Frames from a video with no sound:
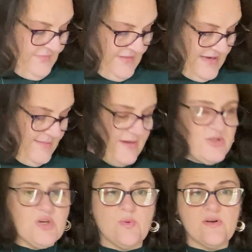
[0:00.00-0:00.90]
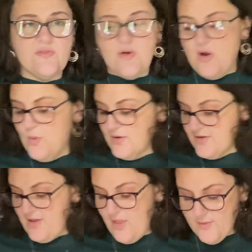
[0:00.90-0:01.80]
I'm not sure I would have worked
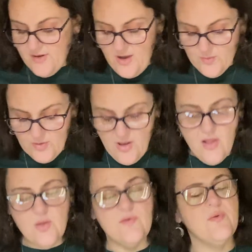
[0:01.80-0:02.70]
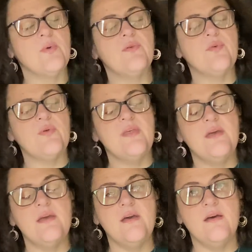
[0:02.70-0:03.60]
on Halloween Hawker and Hollow if it weren't for
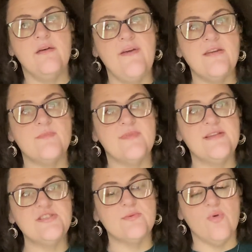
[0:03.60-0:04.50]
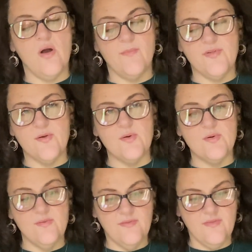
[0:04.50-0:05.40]
the fandom stitching prompt. So
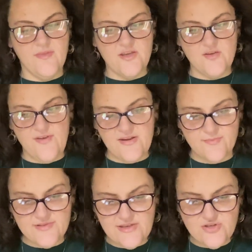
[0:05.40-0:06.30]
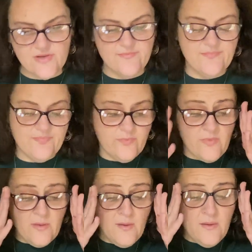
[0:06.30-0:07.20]
thank you, fandom stitching.
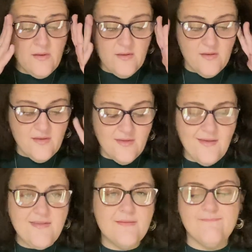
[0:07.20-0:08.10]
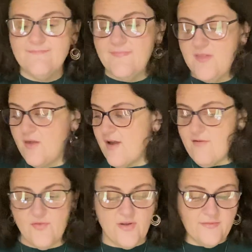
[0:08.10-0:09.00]
That's it. That's all I
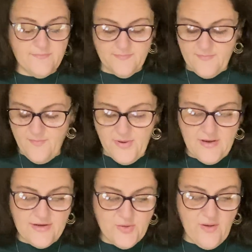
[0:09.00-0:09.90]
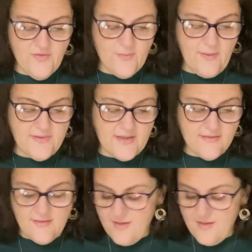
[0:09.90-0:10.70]
got for you. But I do have some updates.